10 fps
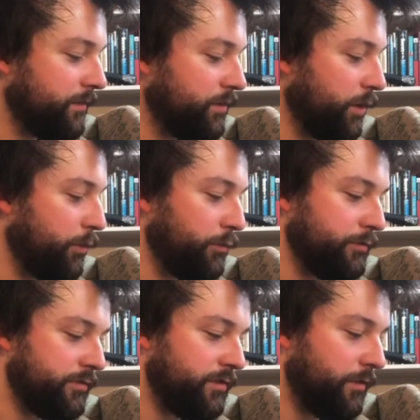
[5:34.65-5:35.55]

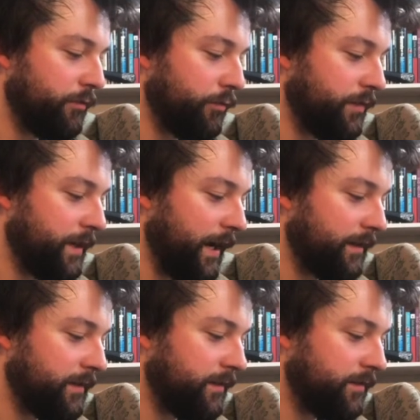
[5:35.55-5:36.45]
dozed through the night,